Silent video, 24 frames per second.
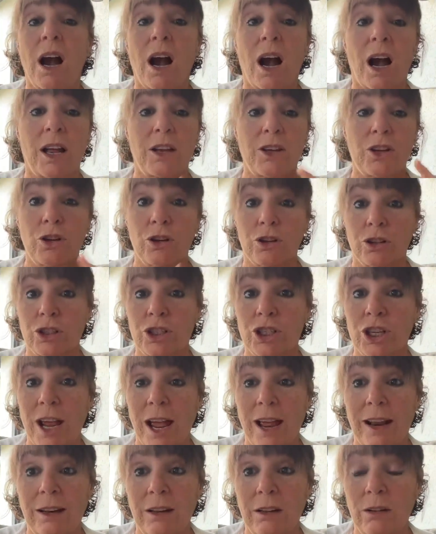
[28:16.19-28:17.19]
on your
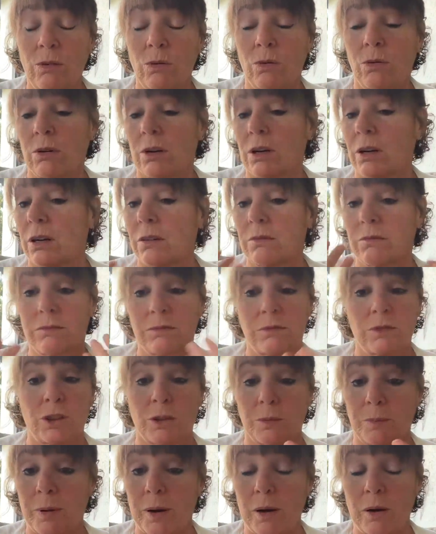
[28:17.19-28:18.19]
channel or
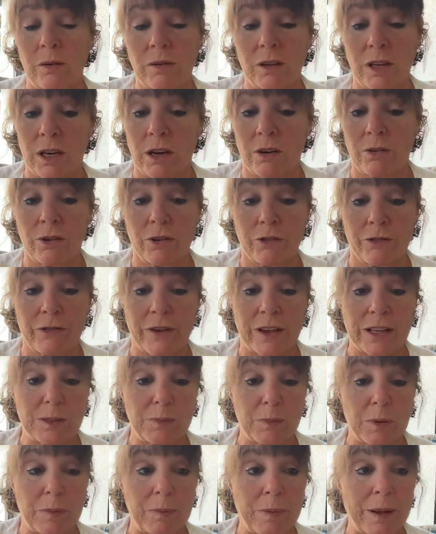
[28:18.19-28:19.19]
your your
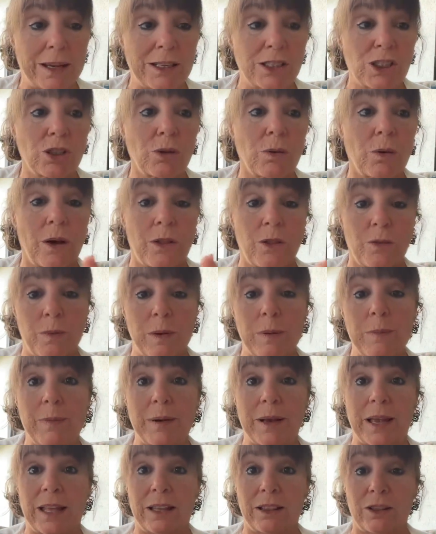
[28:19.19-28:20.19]
Facebook page, so other
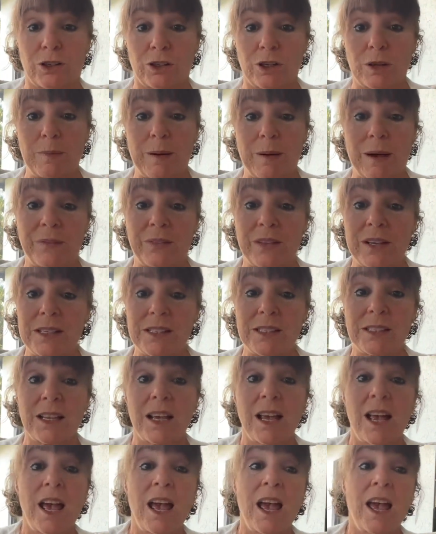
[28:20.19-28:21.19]
people can learn about this.